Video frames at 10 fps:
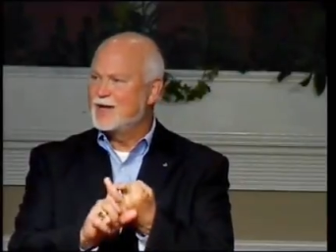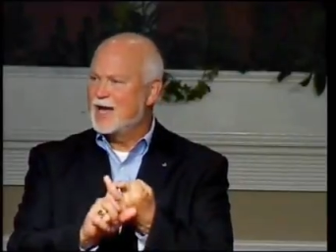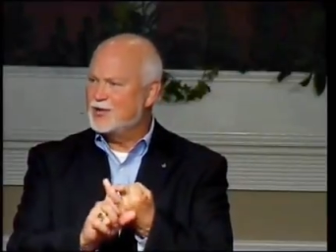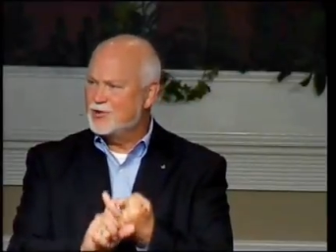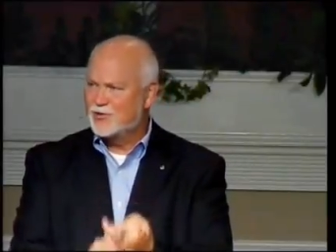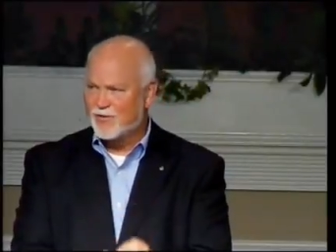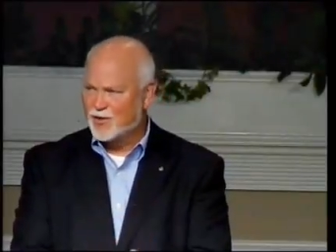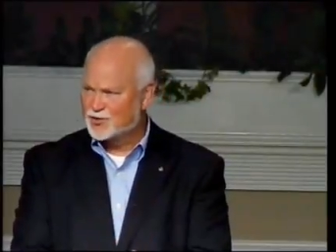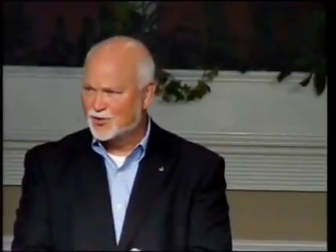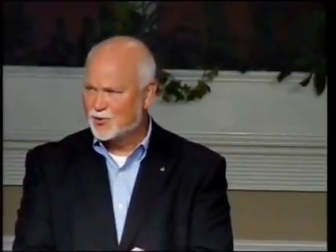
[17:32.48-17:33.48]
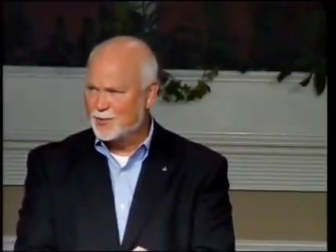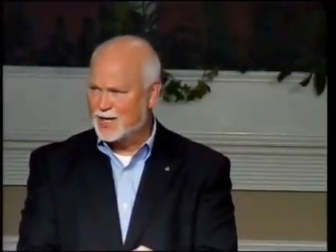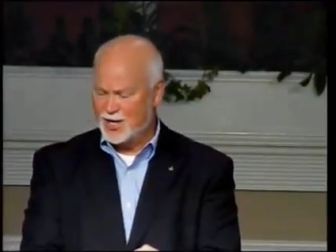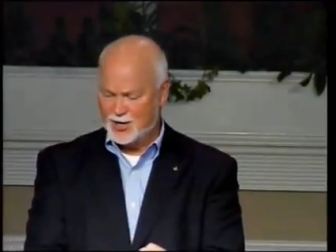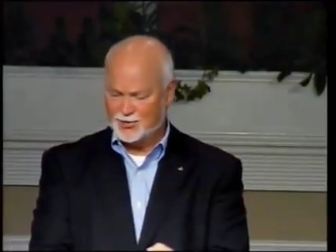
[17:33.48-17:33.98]
and universal
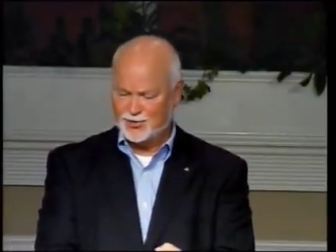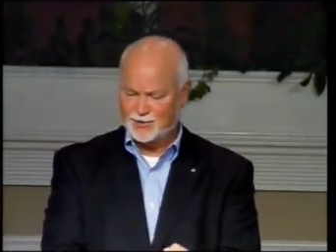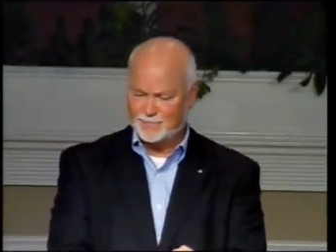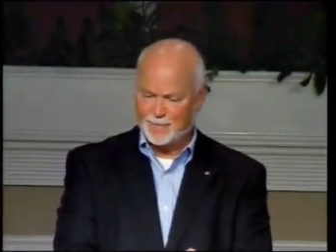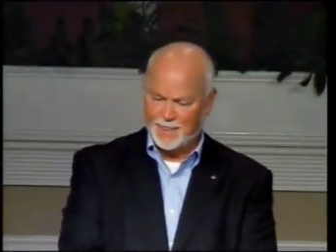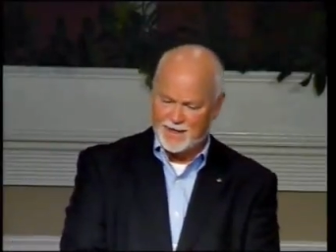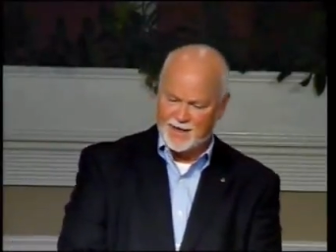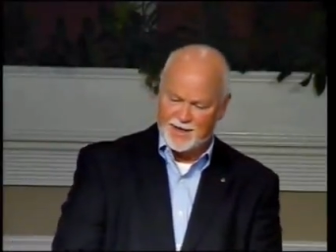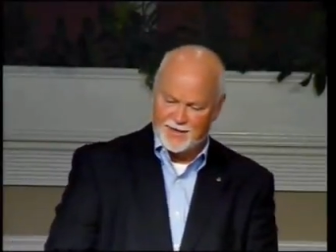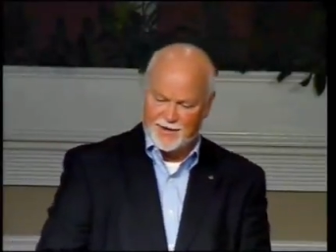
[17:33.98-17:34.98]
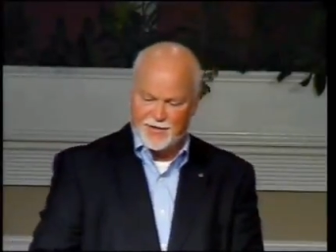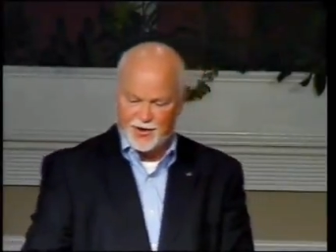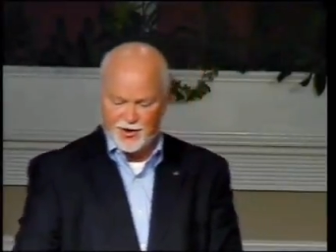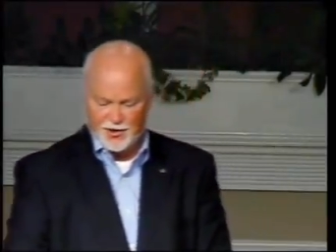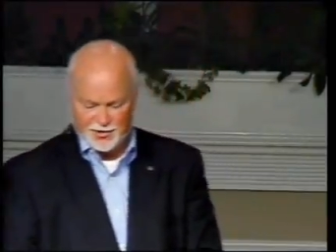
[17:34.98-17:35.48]
obedience. The
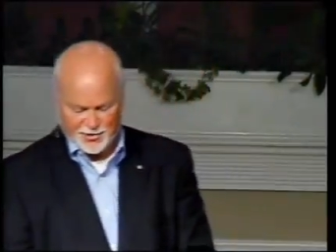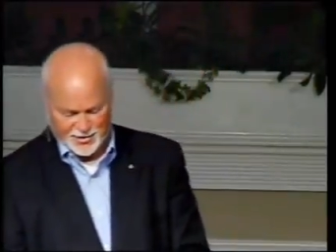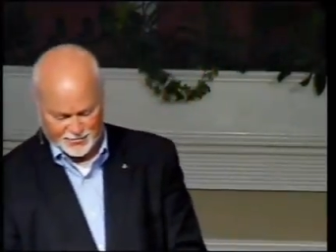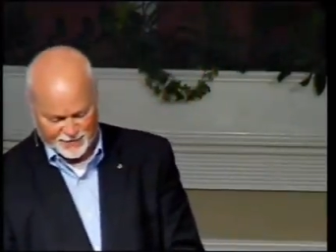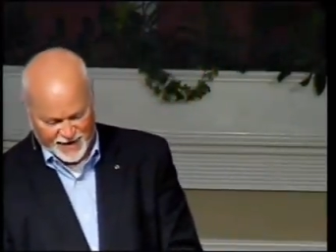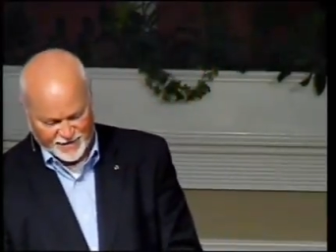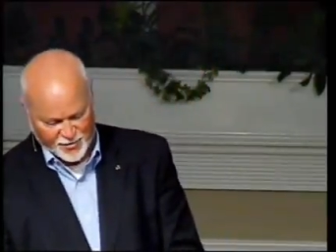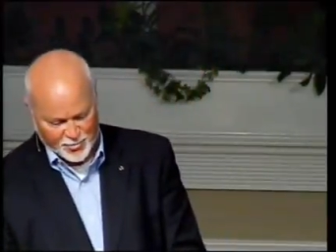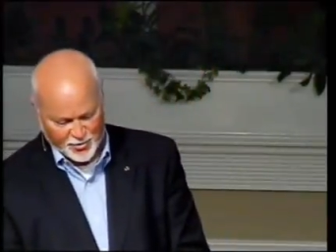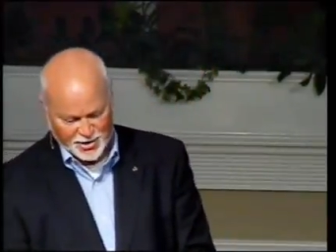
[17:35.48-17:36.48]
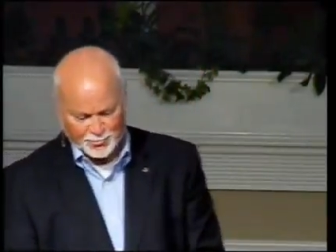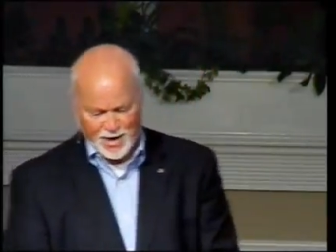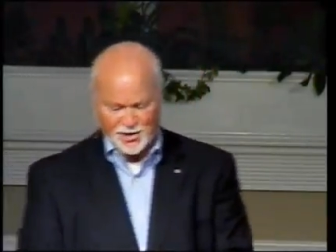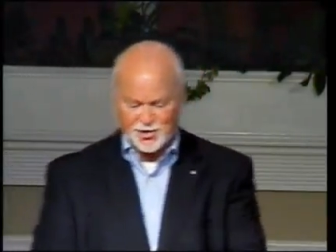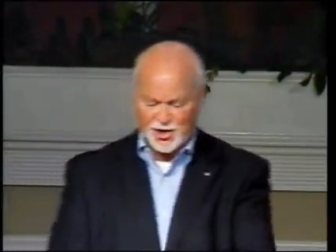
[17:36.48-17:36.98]
third favorable
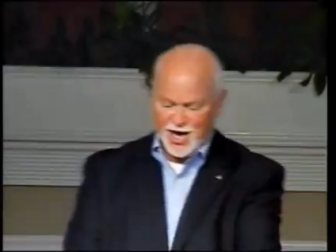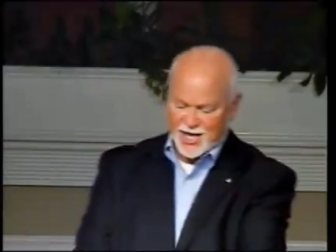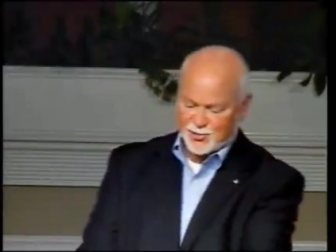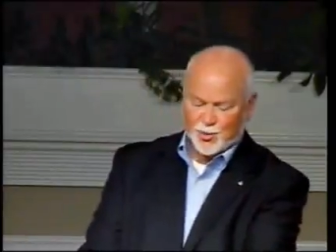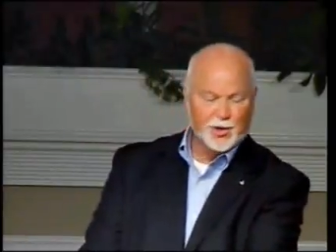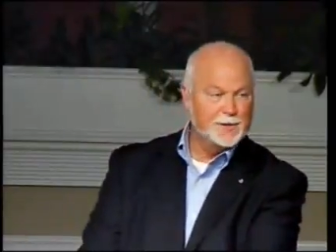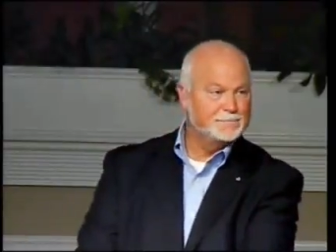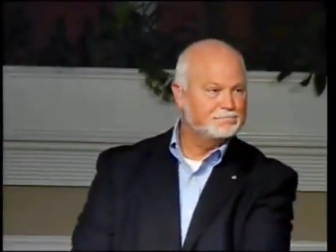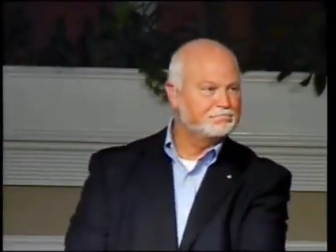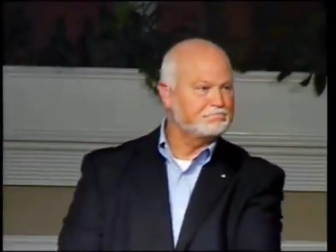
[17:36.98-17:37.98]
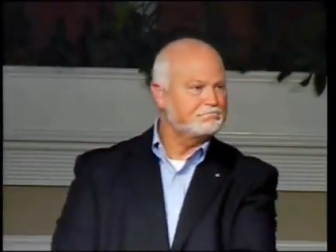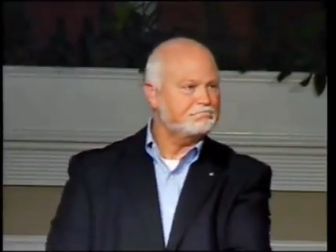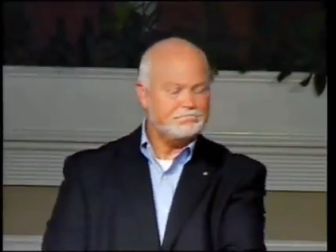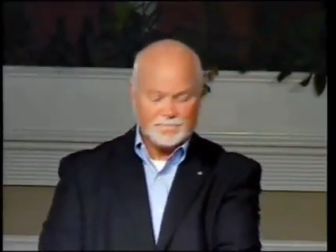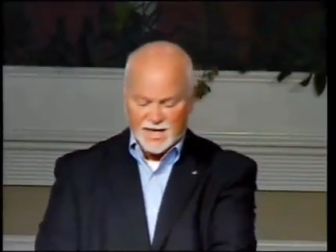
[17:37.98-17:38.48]
response to God's word
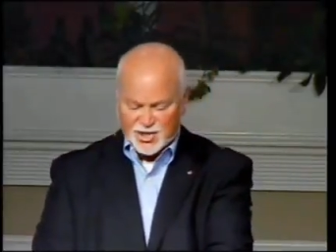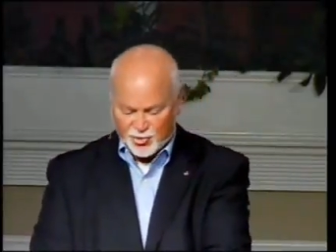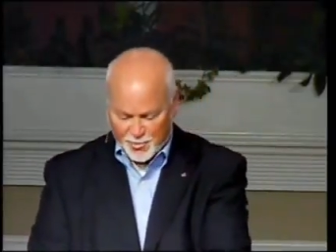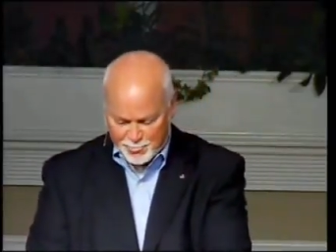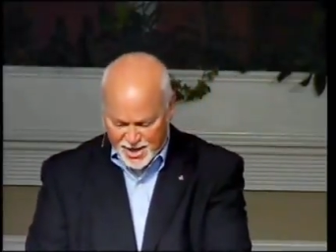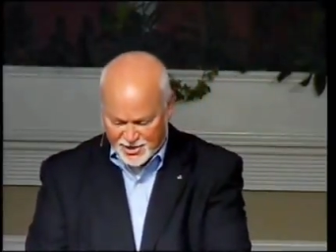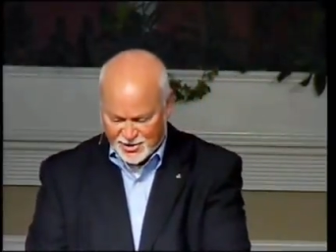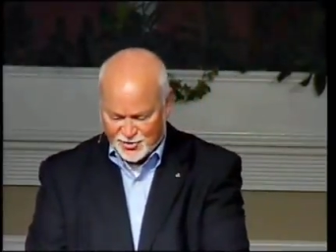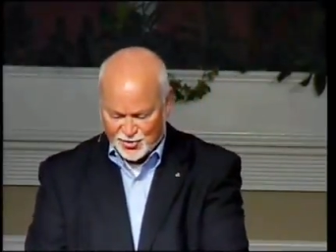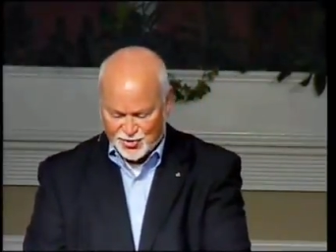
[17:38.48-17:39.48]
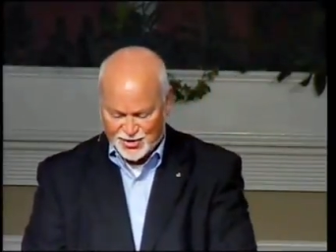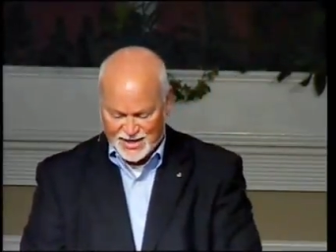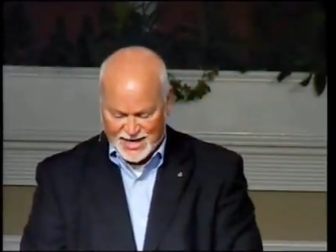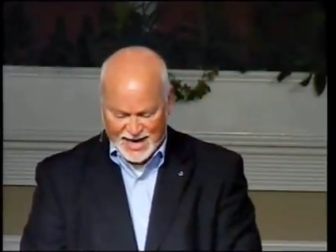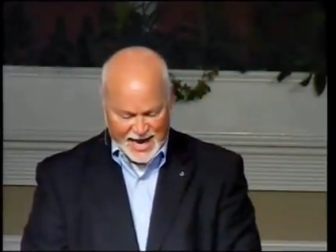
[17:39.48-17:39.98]
is repentance
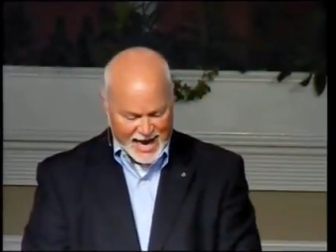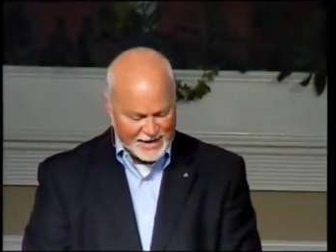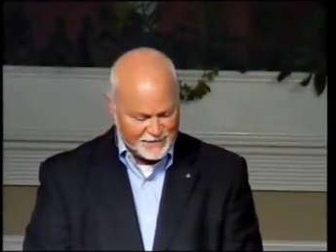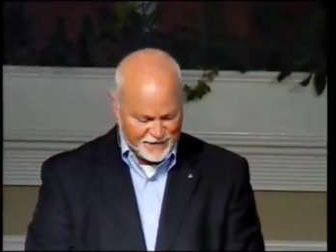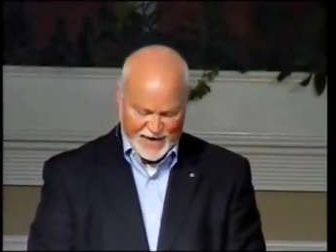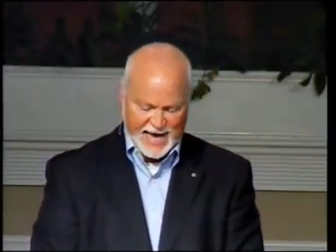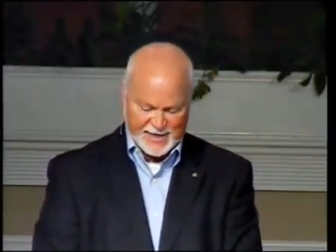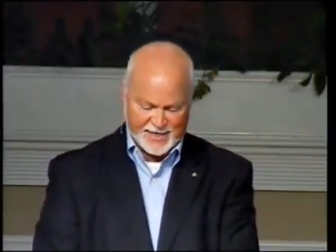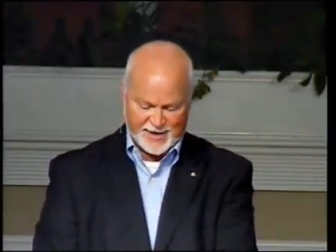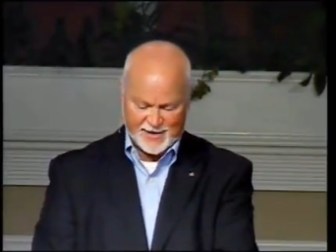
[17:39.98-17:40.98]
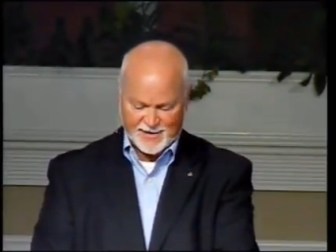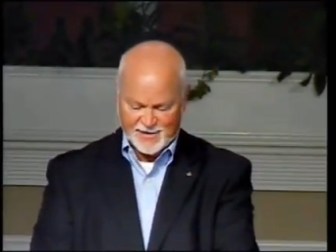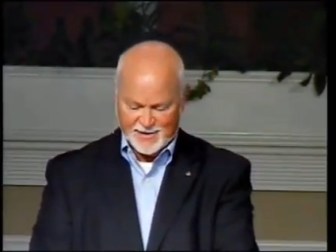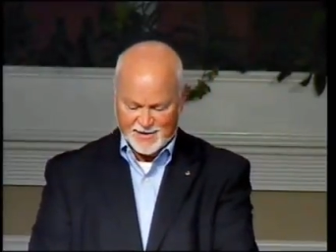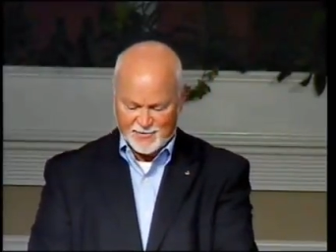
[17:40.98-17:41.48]
and faith.
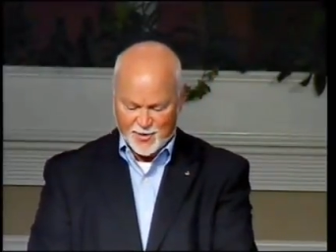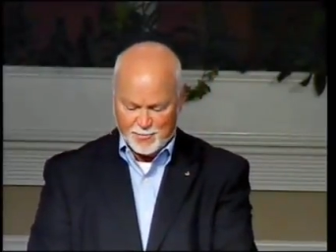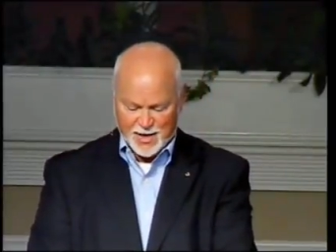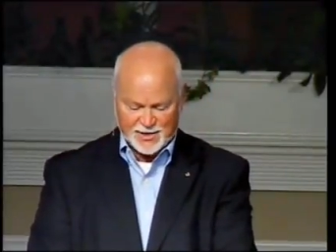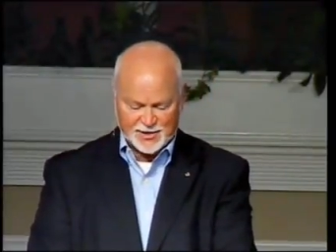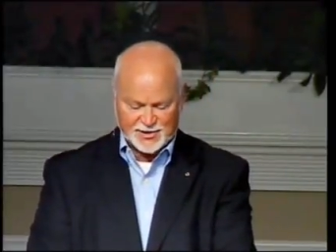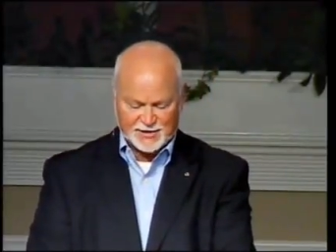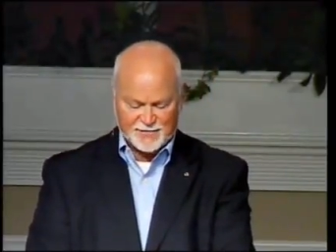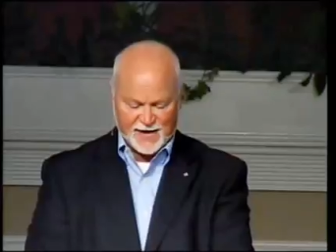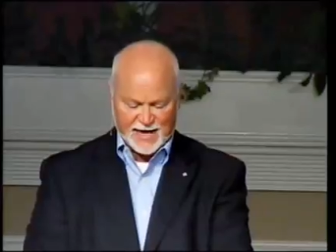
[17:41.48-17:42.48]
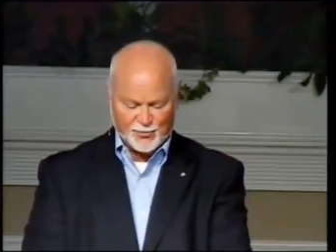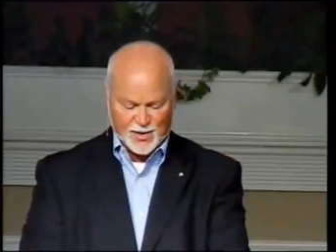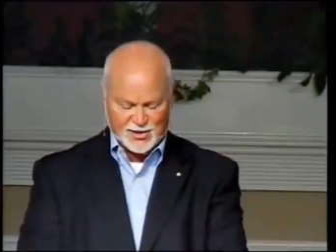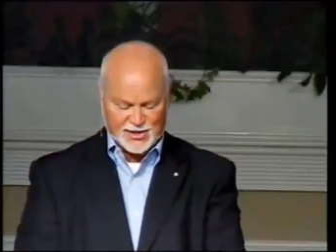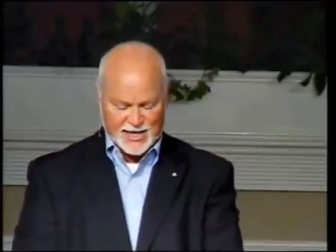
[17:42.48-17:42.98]
Repentance and faith.
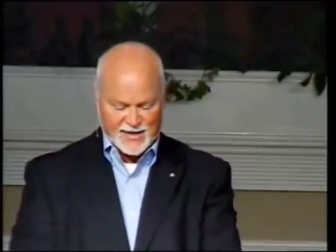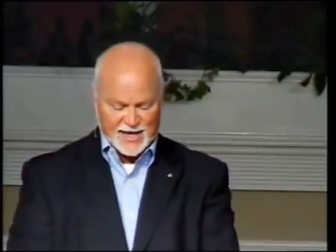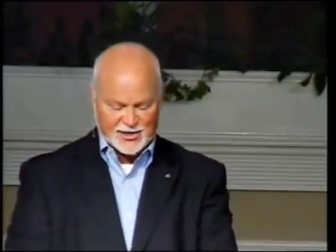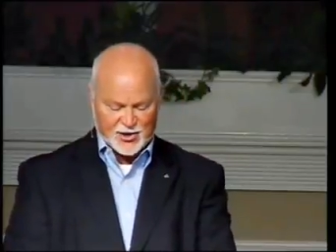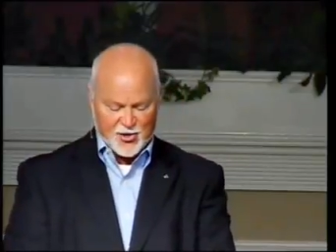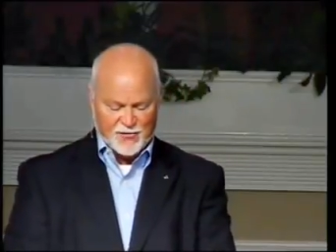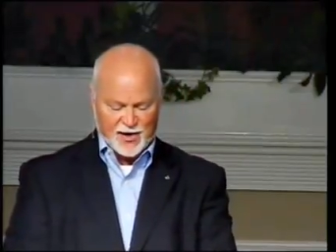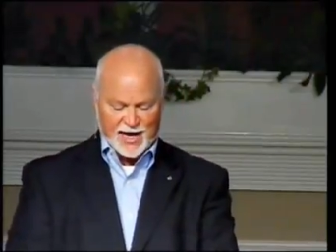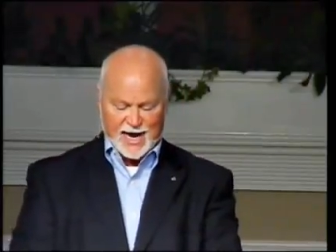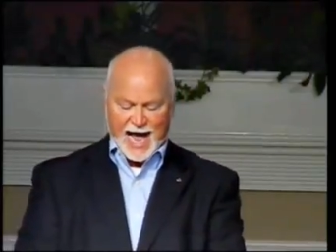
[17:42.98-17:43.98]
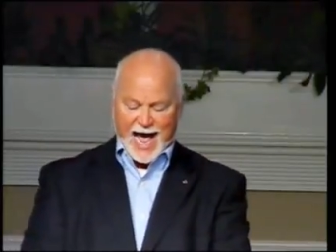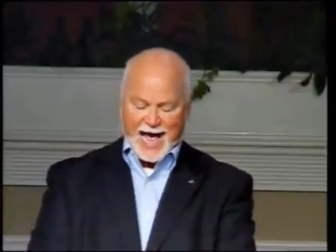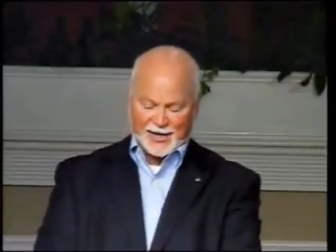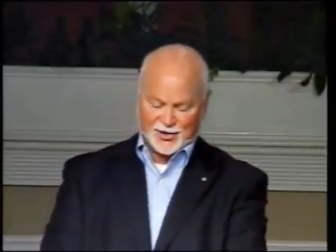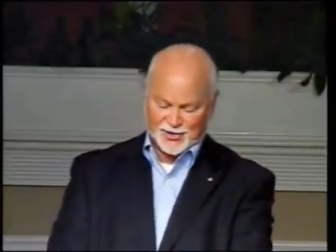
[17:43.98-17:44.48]
We see this over in
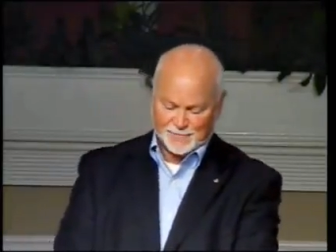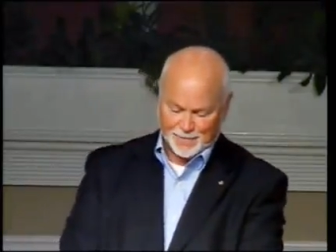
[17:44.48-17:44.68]
Acts.